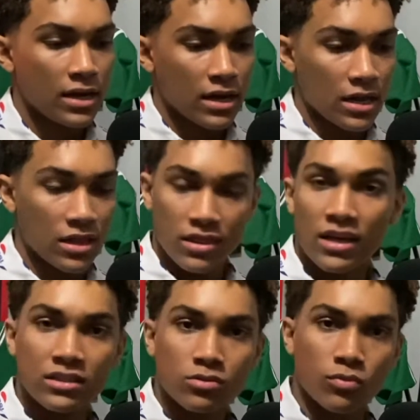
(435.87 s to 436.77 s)
in
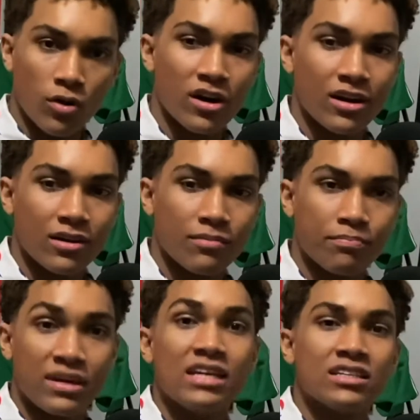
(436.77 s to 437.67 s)
this one
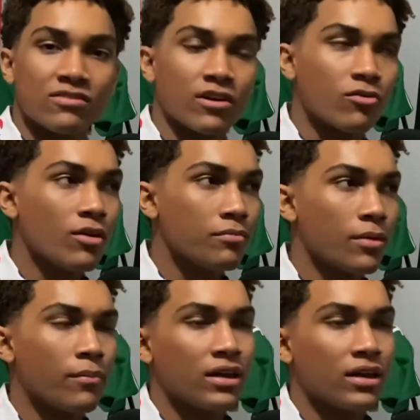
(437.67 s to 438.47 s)
piece of equipment.